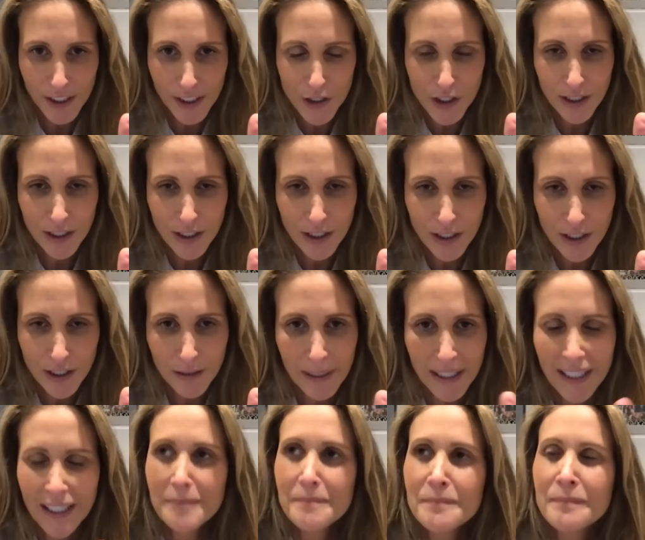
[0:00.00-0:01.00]
regarding her
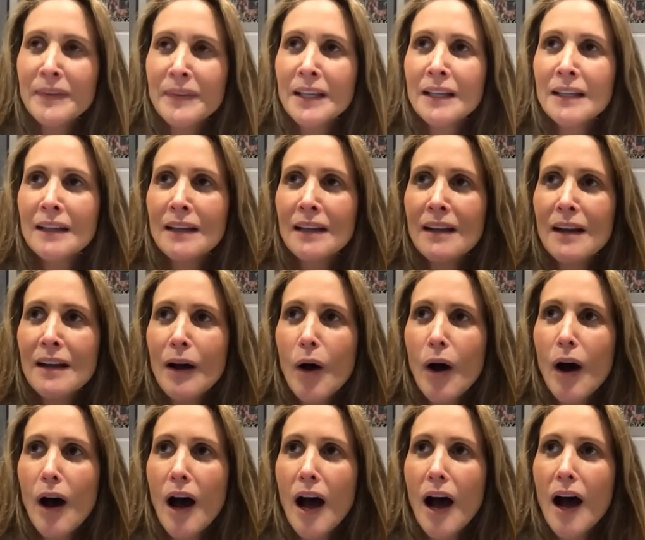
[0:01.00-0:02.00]
work with Melania.
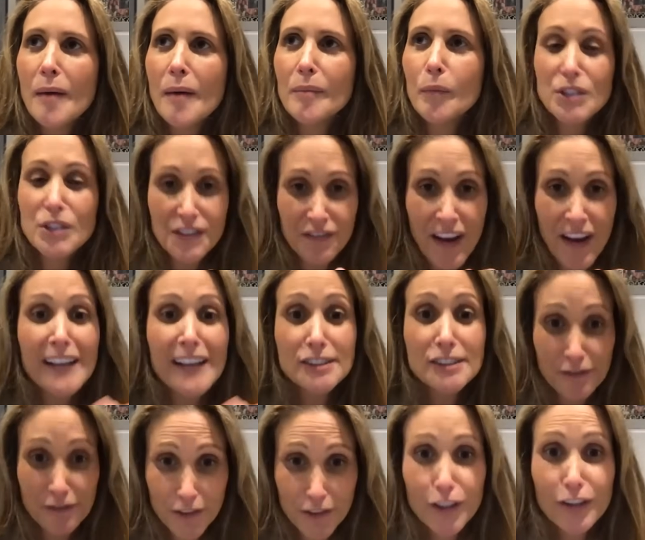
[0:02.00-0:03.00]
Stephanie's
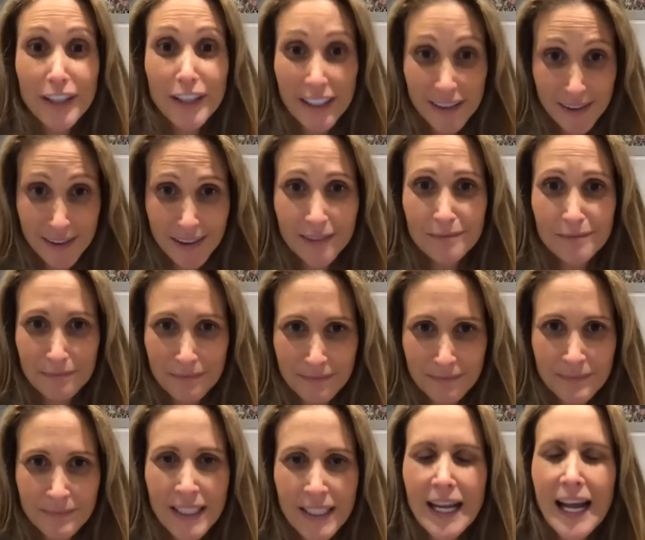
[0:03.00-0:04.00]
legal team countered that
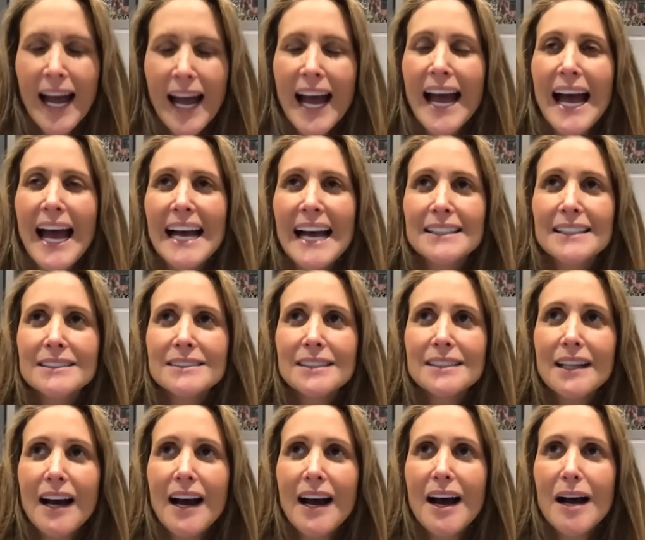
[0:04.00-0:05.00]
the agreement was
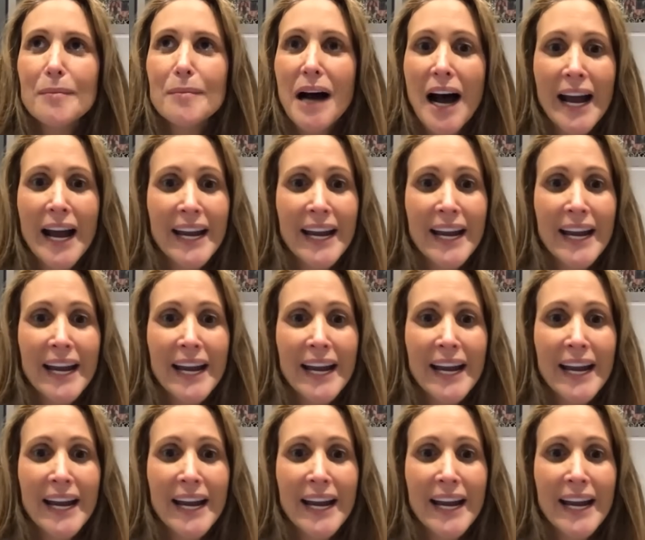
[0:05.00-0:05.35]
invalid,